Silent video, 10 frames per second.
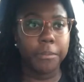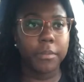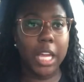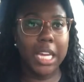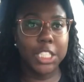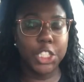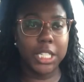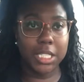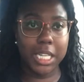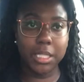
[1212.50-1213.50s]
and she
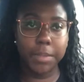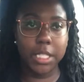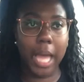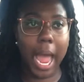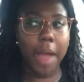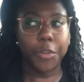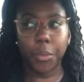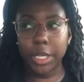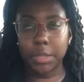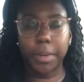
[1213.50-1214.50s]
didn't text me to afterwards,